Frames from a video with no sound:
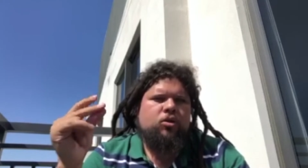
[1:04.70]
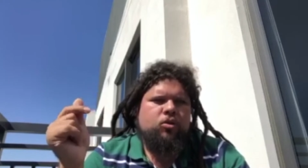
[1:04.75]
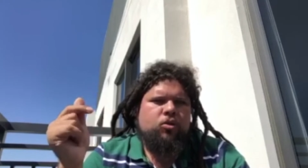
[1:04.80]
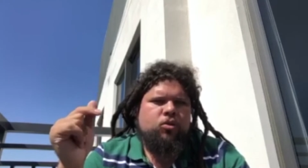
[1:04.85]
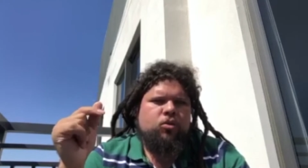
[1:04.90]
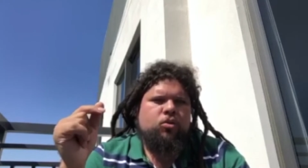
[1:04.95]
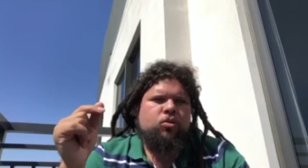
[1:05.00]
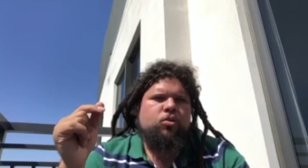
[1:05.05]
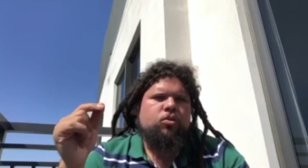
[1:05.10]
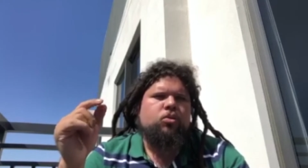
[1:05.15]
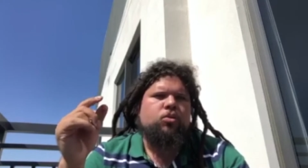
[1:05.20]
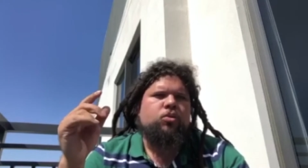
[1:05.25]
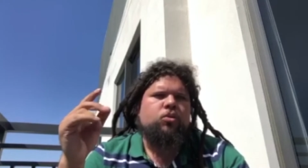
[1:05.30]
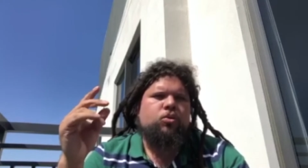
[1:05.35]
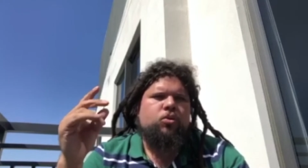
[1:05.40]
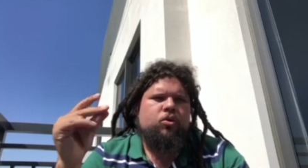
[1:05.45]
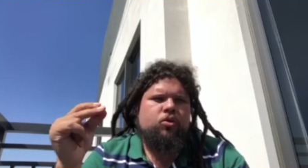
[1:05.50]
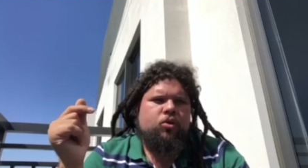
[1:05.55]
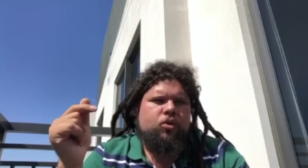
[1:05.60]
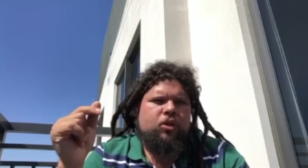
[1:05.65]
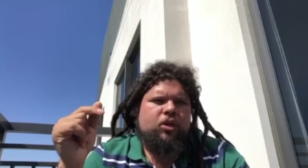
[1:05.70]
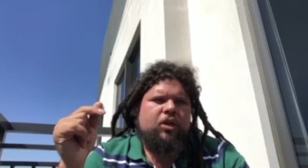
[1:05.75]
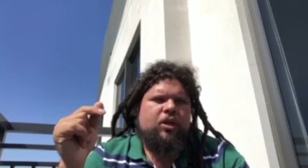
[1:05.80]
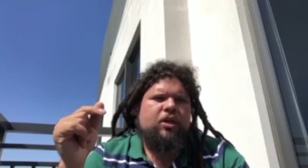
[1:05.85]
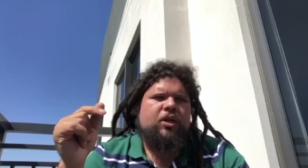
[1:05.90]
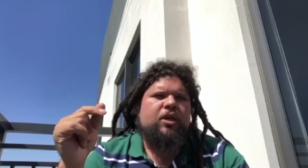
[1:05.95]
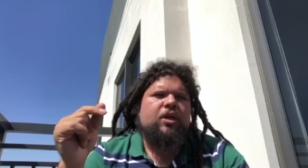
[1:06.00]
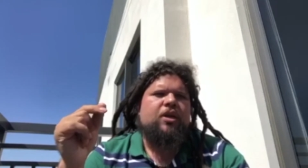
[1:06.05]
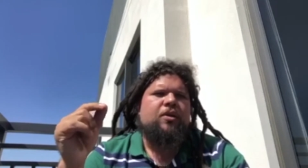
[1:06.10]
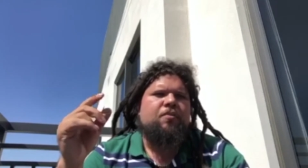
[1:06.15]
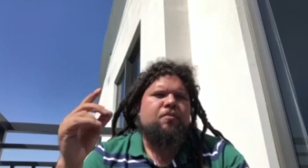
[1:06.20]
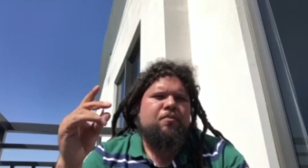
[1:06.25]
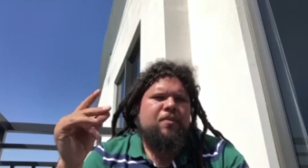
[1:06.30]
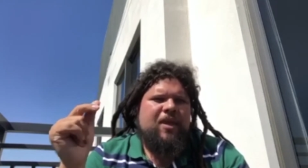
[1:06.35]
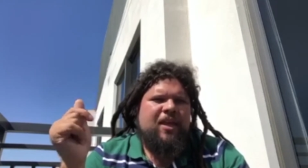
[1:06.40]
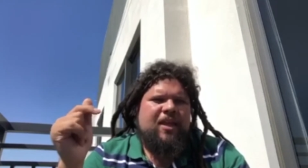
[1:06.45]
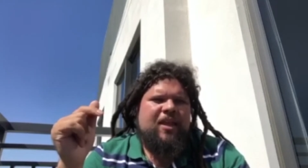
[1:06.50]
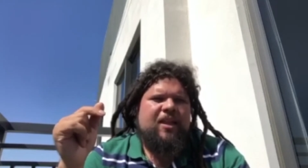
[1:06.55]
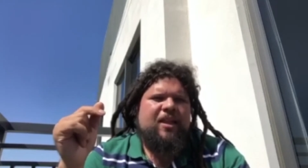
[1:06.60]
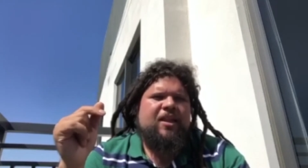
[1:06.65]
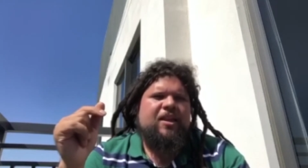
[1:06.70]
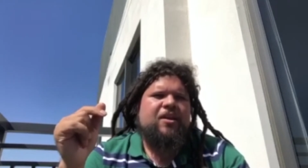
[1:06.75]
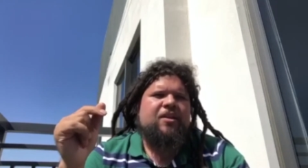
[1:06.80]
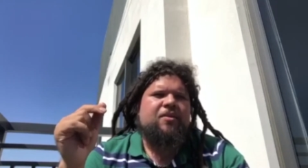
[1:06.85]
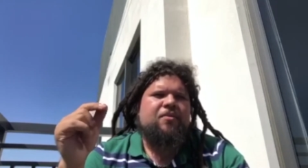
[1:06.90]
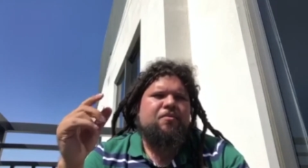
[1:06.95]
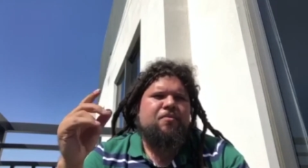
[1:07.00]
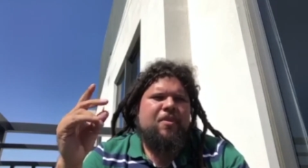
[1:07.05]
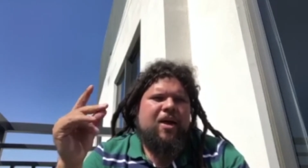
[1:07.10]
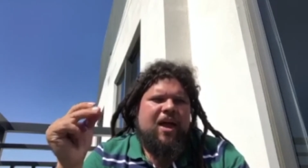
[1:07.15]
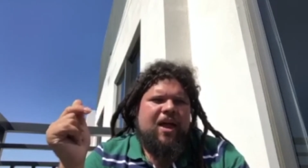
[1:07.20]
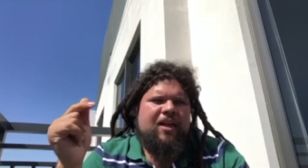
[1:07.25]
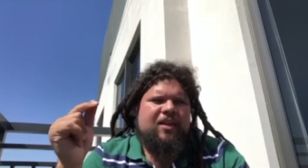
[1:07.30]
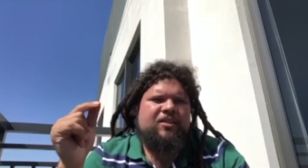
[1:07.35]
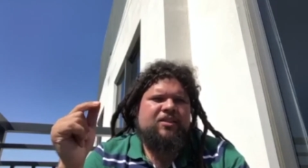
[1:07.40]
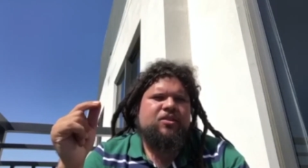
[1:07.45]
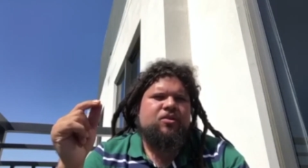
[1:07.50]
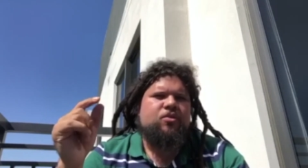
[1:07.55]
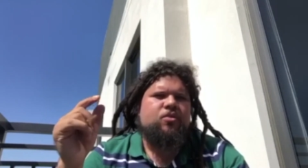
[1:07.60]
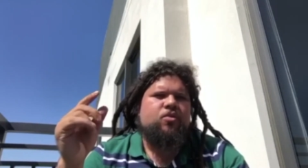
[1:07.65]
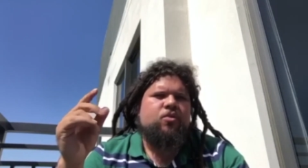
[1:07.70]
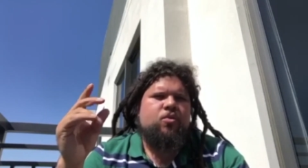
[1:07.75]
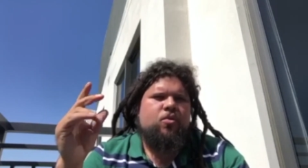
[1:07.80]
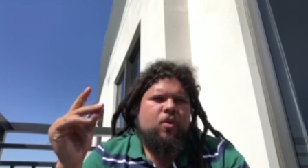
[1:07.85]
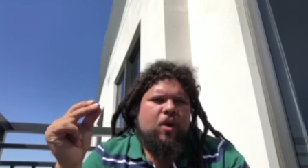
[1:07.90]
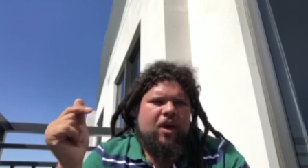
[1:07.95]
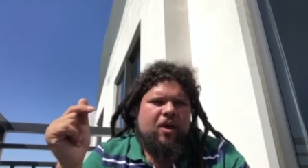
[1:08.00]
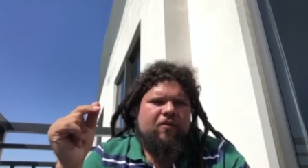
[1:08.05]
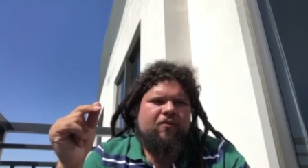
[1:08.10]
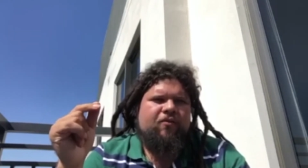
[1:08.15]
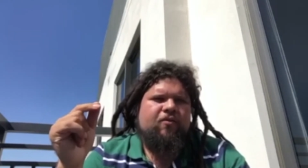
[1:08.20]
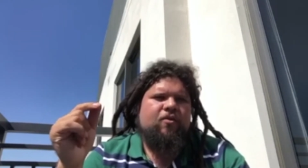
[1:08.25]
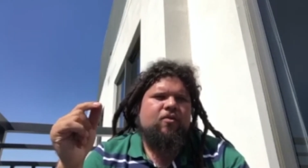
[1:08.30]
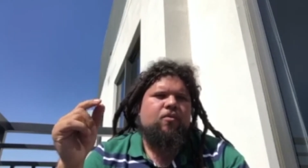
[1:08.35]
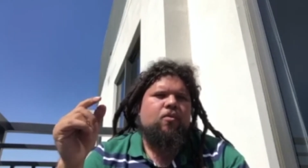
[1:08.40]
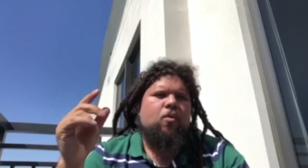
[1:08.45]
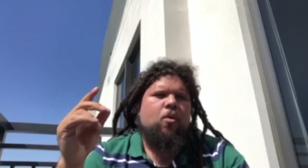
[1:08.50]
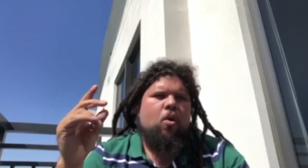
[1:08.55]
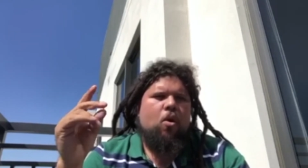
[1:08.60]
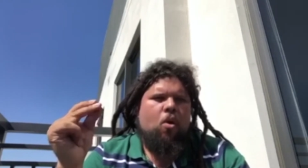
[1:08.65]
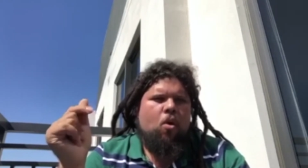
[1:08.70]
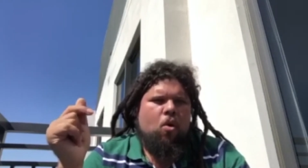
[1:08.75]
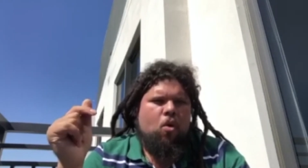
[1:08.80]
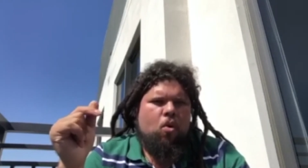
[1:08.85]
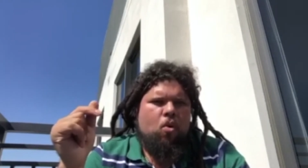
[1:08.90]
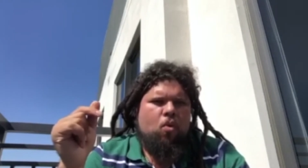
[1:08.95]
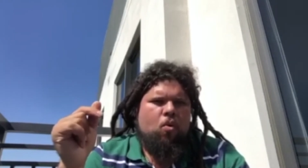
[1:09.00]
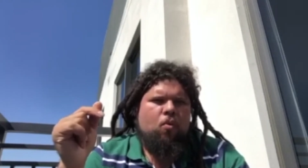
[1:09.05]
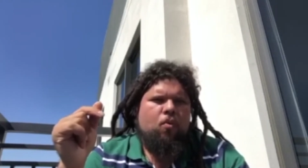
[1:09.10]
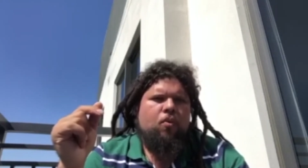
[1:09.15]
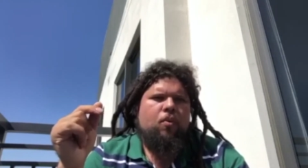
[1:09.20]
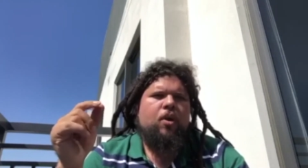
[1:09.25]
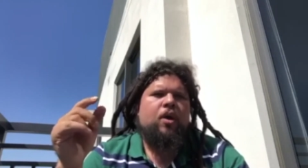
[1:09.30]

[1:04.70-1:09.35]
2, 3 million miles away from home.